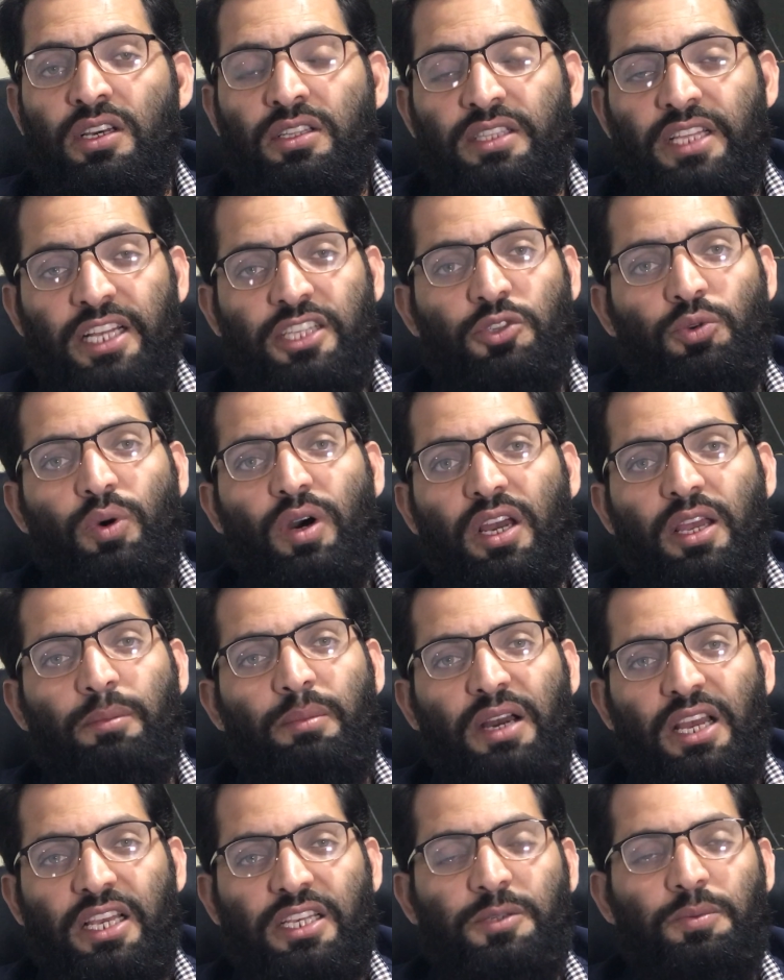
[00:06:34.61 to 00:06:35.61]
that's why
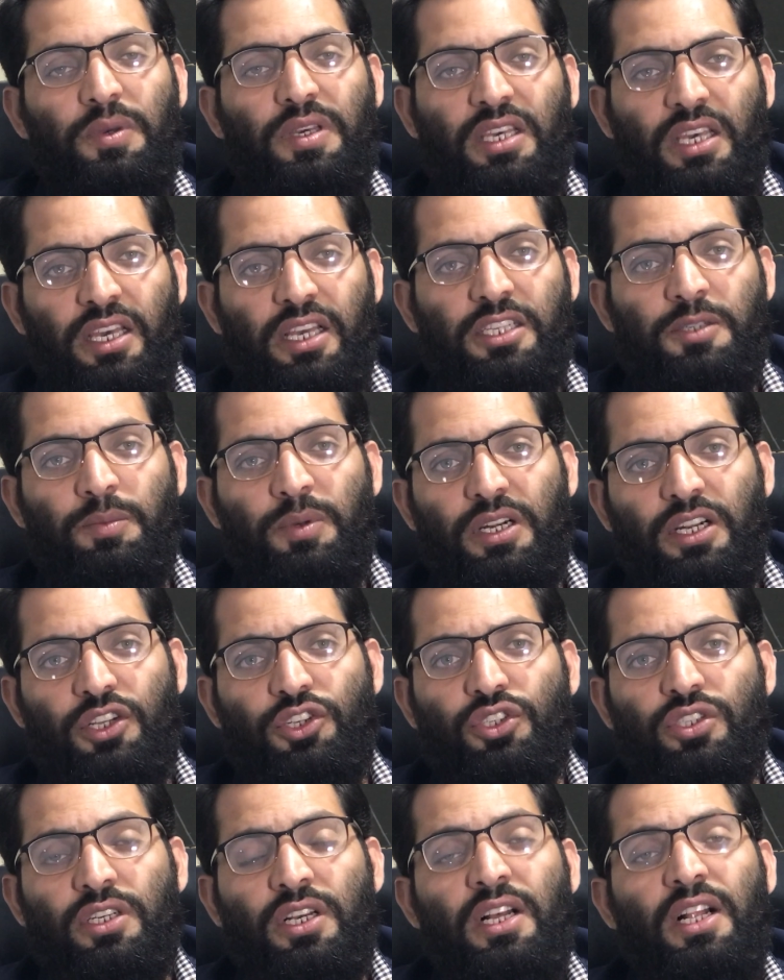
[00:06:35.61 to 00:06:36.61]
my speaking is
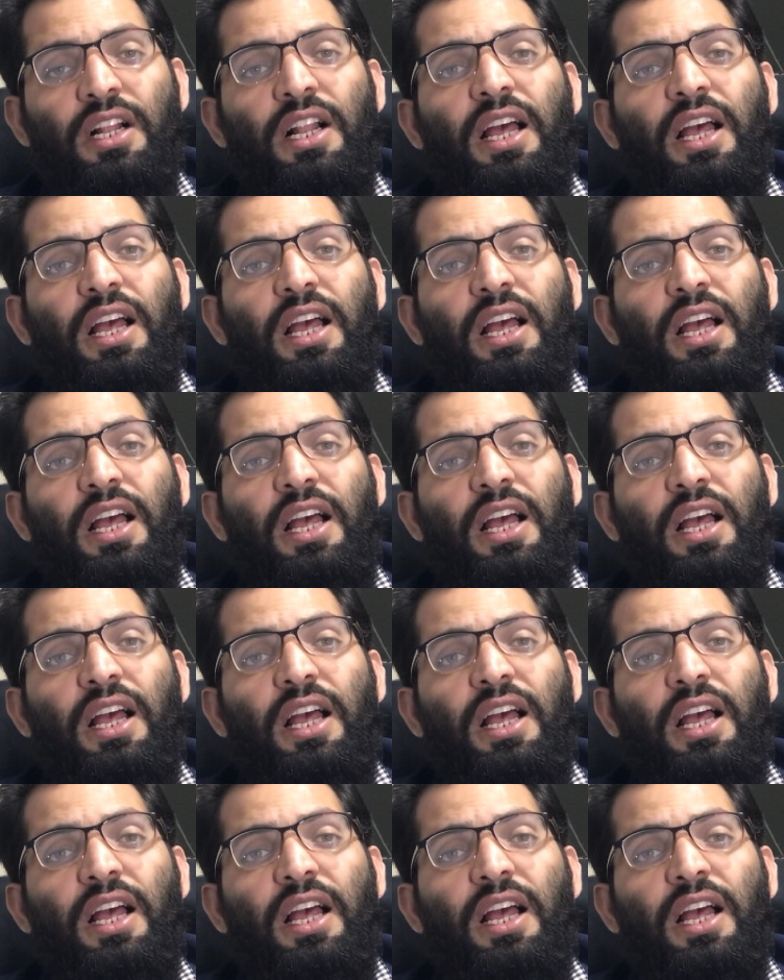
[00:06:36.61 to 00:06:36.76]
British.